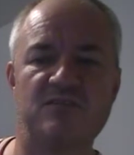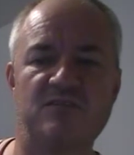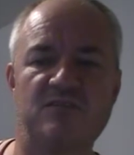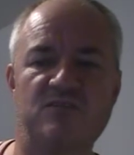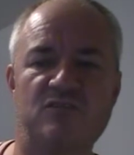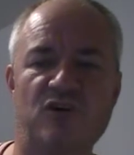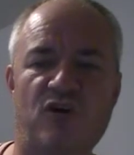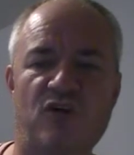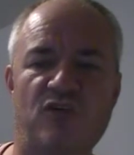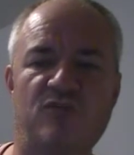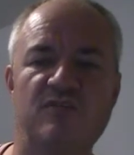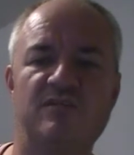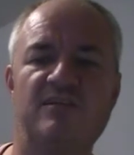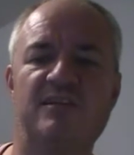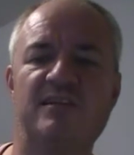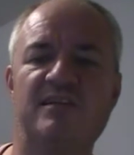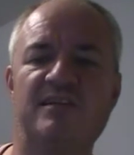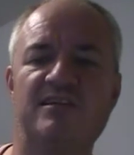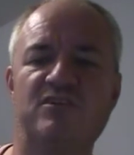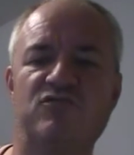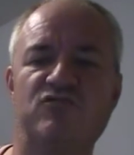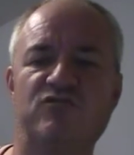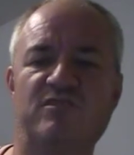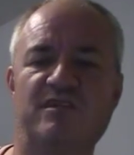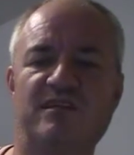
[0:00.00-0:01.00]

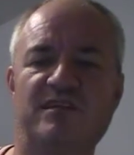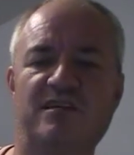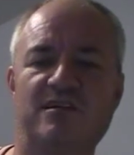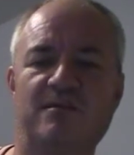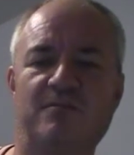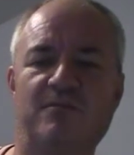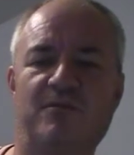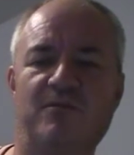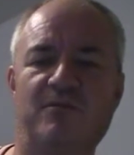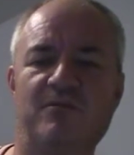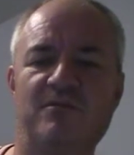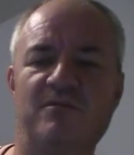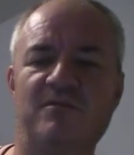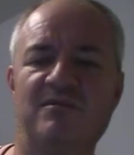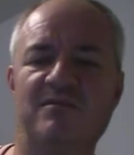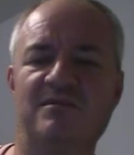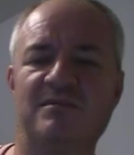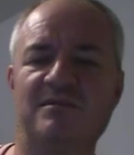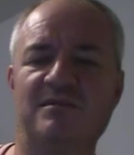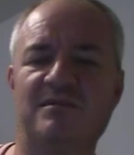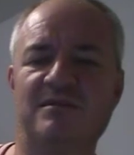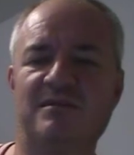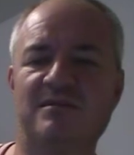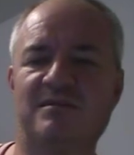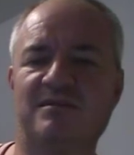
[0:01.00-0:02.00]
doggedly drinkable.
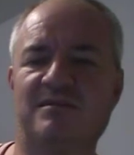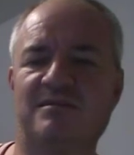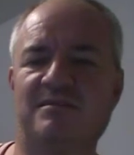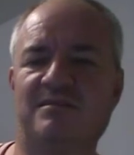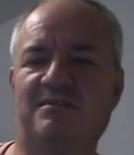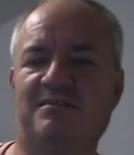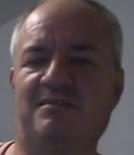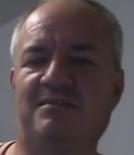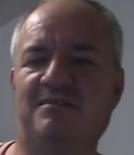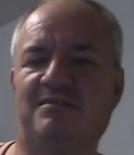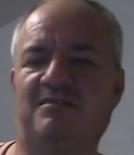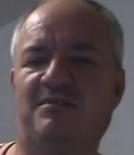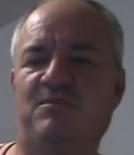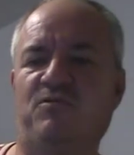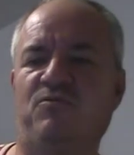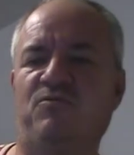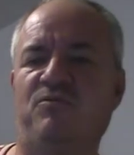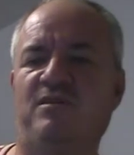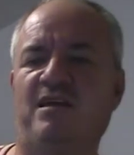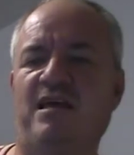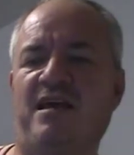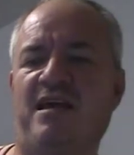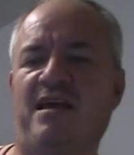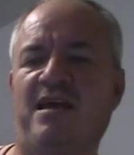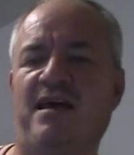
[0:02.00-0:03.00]
Oh
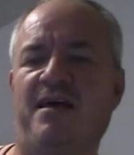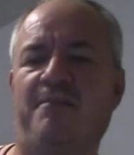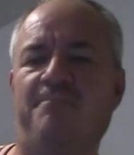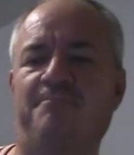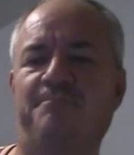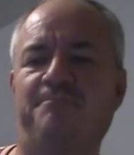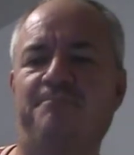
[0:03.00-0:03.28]
yeah.